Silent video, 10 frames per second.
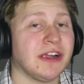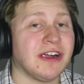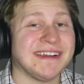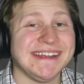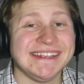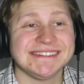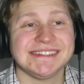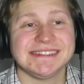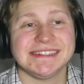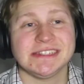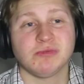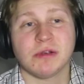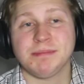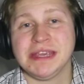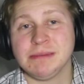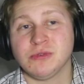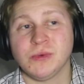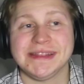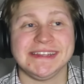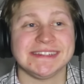there are instances where people
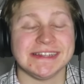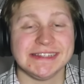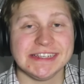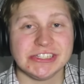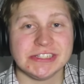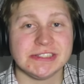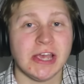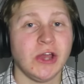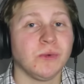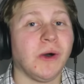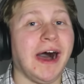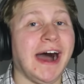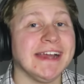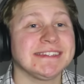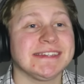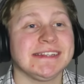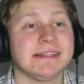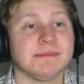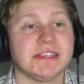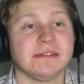with these conditions will isolate
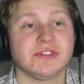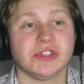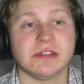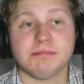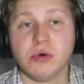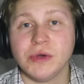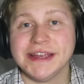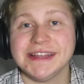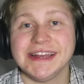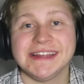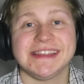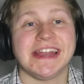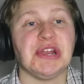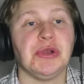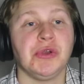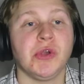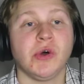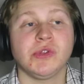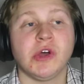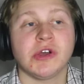themselves to the point that it
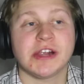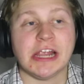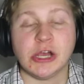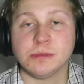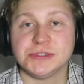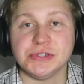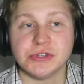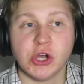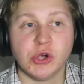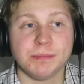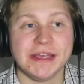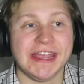no longer helps you cope